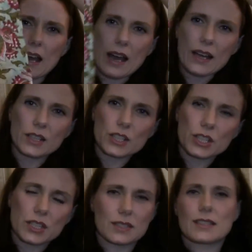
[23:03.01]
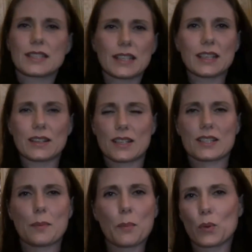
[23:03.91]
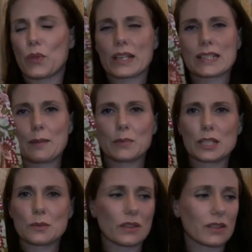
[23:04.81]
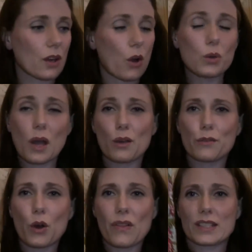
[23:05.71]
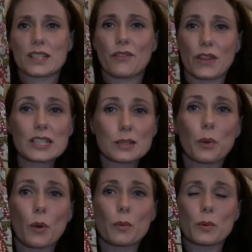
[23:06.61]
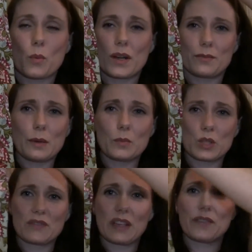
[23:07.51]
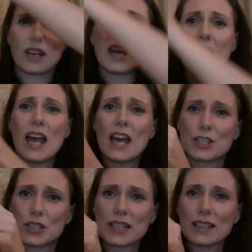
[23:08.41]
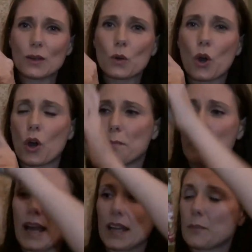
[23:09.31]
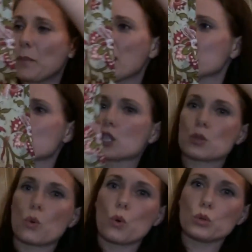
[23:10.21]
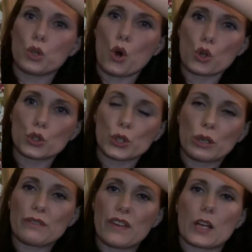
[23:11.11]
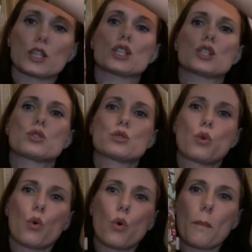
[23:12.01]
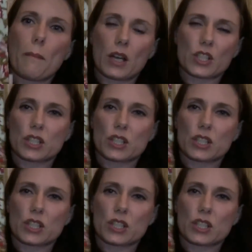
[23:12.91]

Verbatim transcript: and it's just, see, the simple things that I'm pleased with. All, out of all of this stuff, this is probably one of my most favourite. It's just a little cotton bag, but it's so long, you can fit so much